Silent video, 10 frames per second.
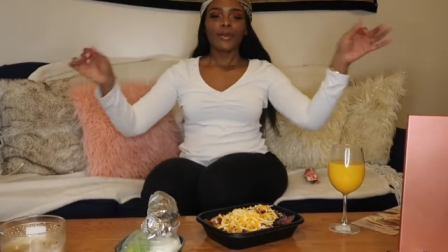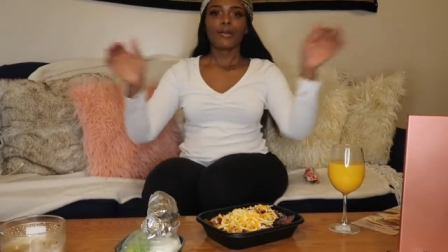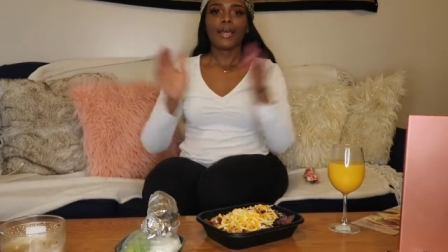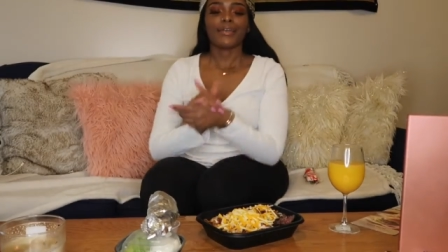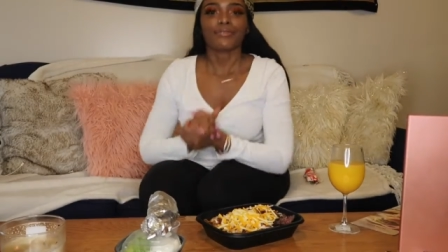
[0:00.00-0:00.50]

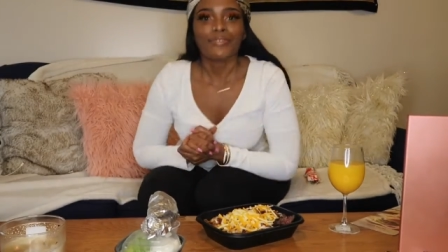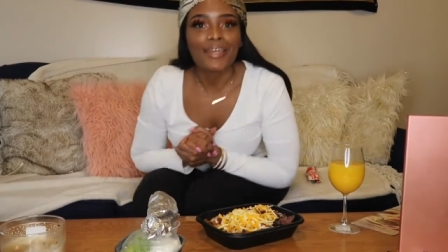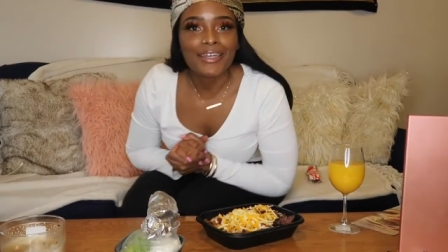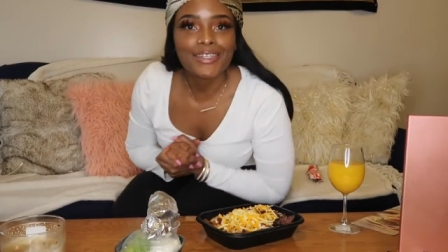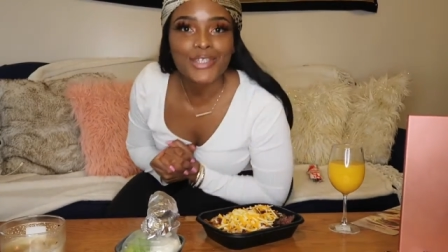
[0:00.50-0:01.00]
All right,
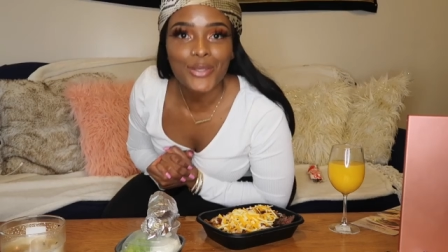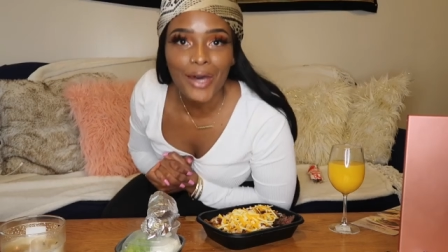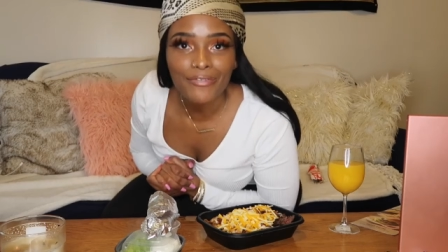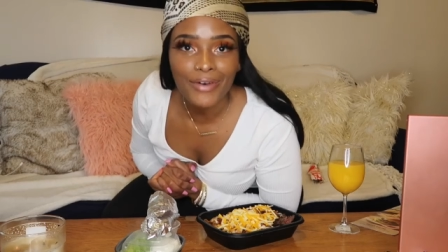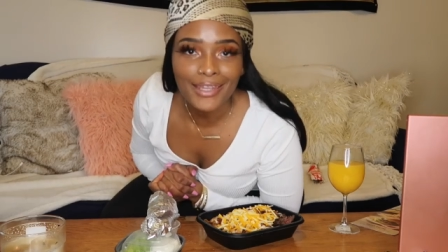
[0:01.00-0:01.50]
so
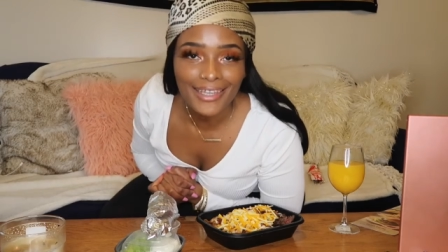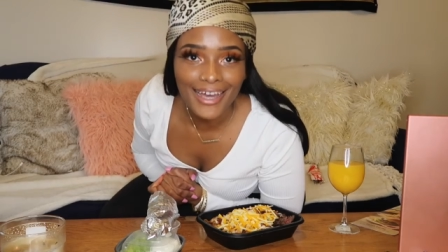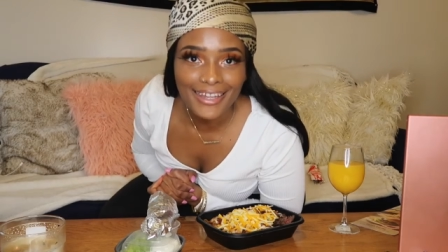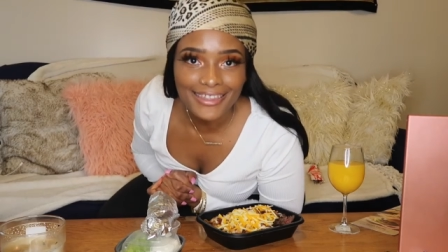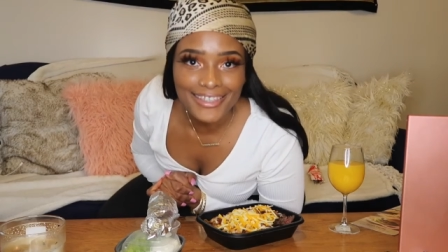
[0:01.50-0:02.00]
I finally
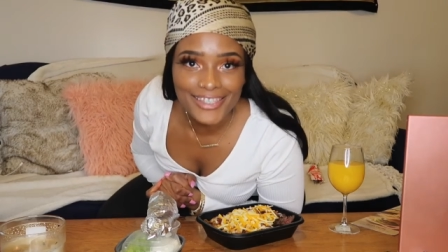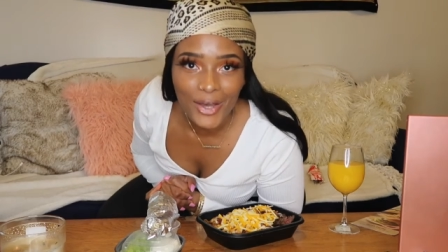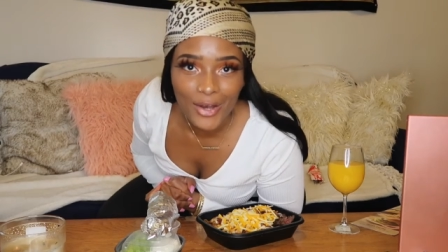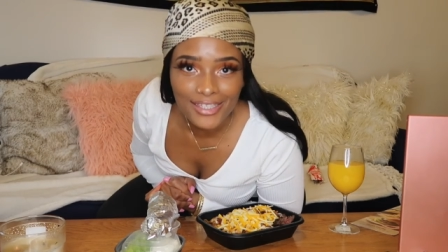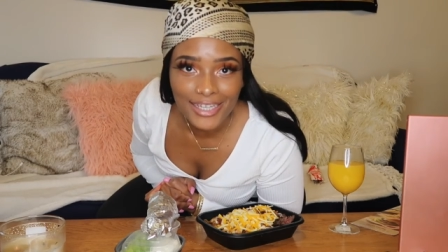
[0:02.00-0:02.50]
got this
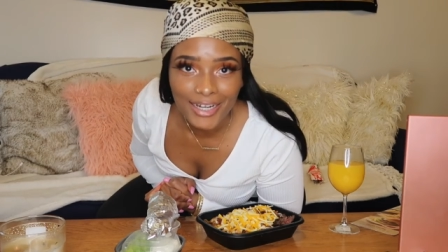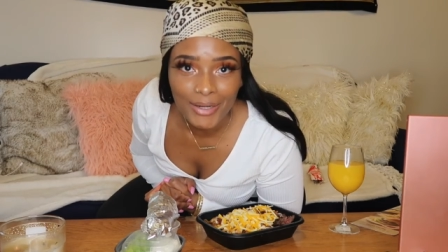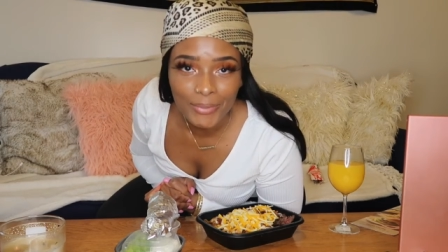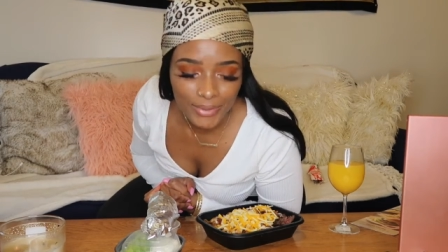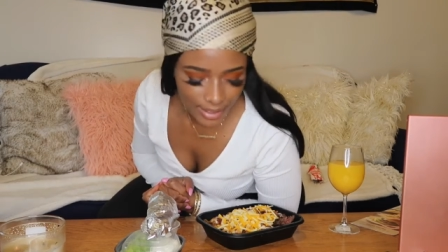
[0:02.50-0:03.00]
all set
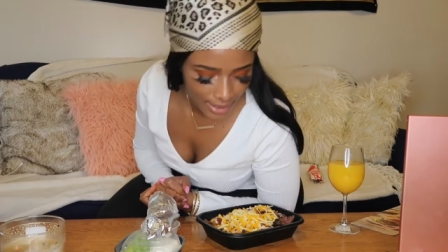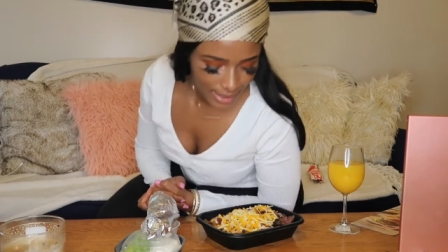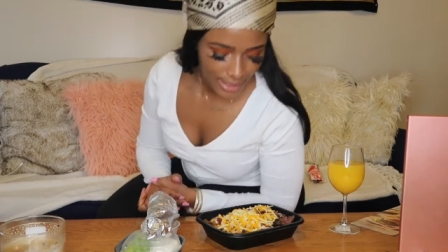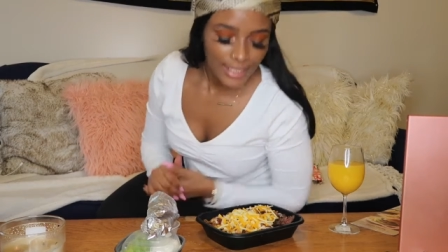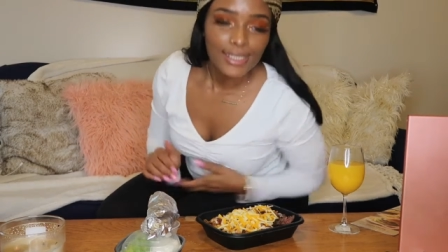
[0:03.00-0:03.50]
up
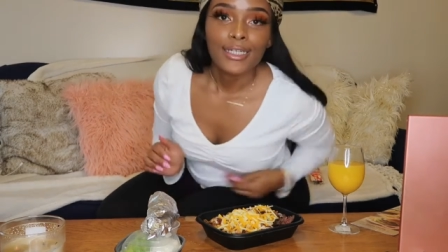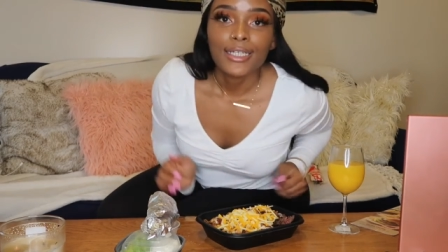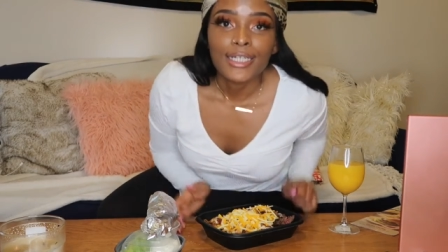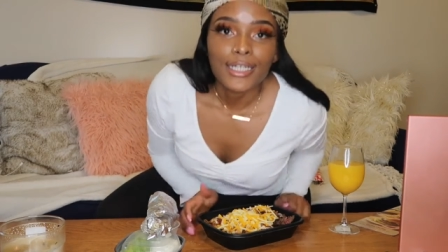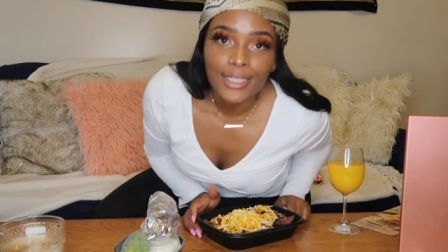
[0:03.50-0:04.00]

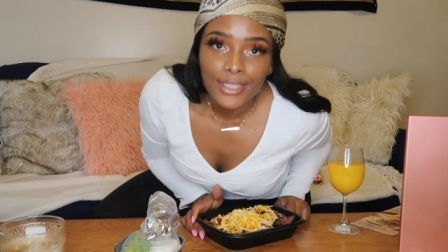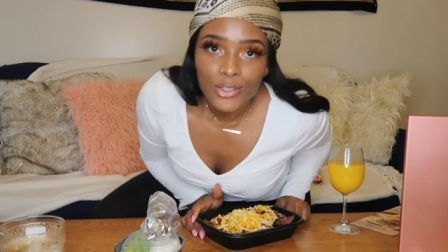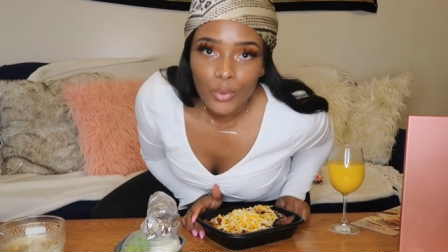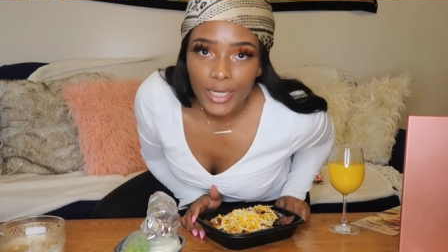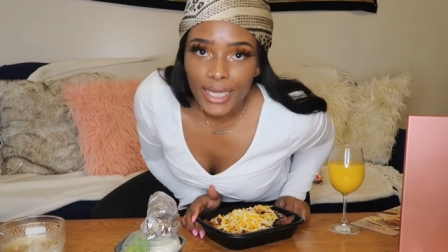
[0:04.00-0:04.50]

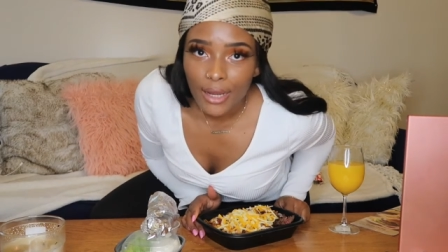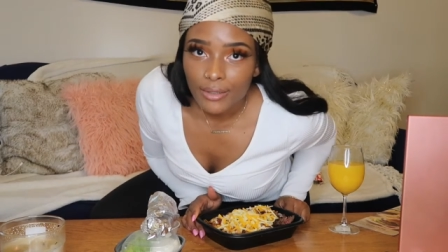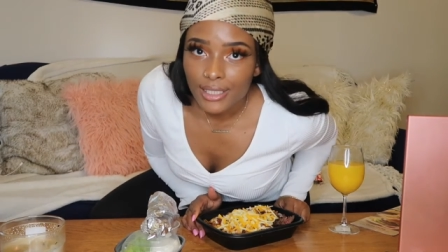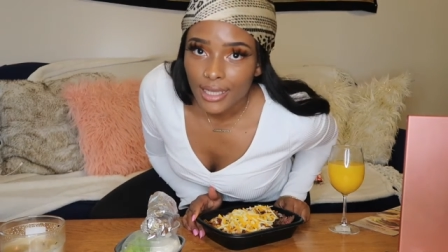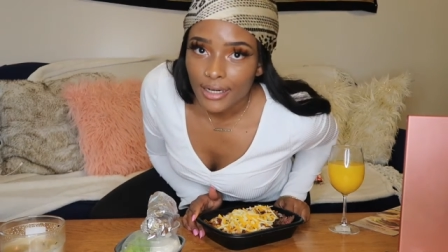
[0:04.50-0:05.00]
20
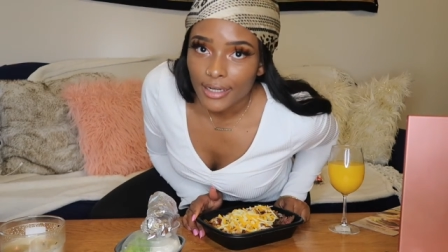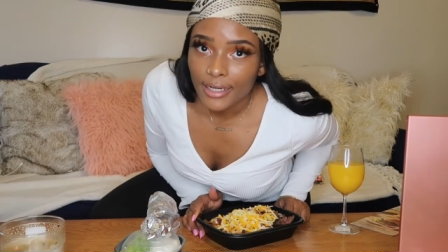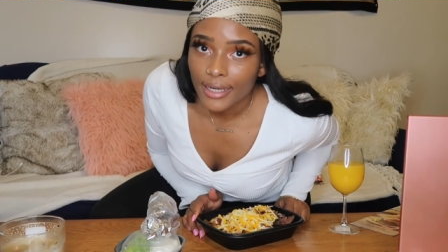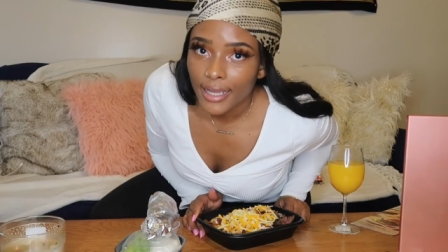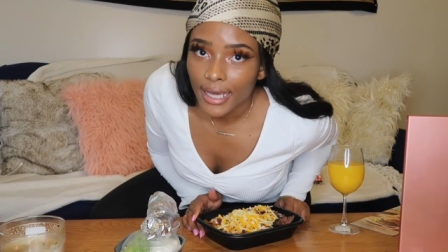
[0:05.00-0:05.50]
hours
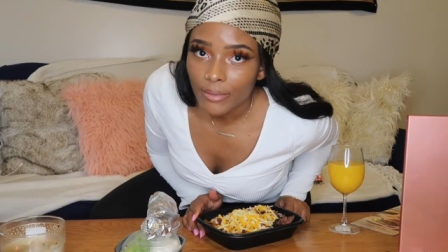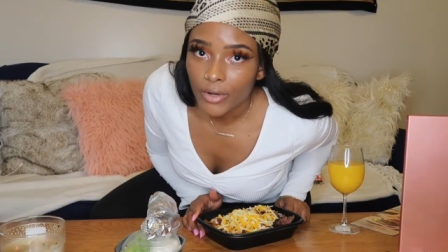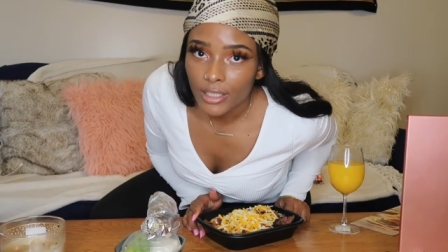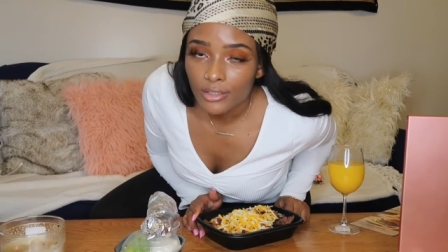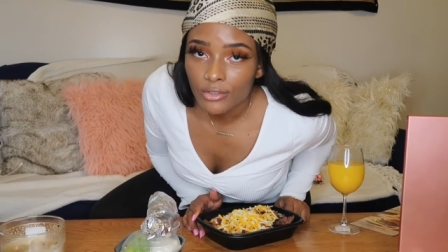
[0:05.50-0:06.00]
later, and I'm
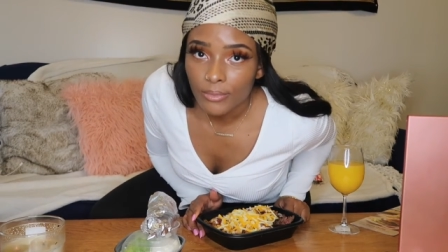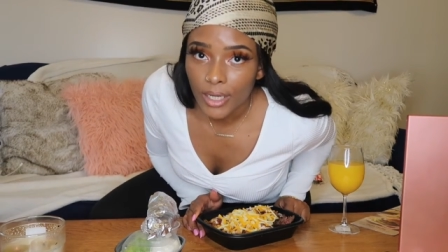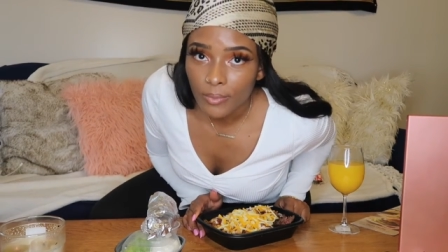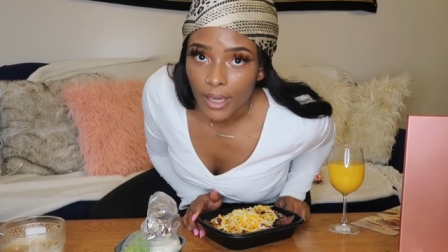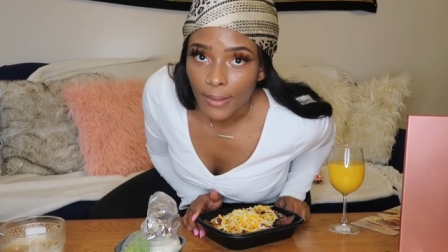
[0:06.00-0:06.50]
ready to do the
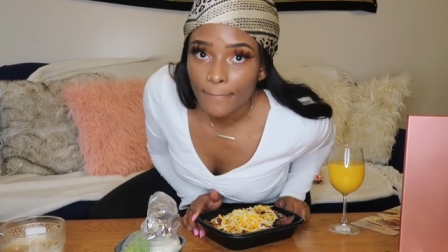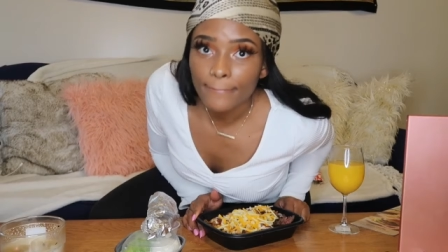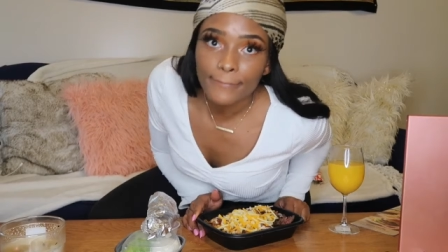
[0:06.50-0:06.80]
mukbang.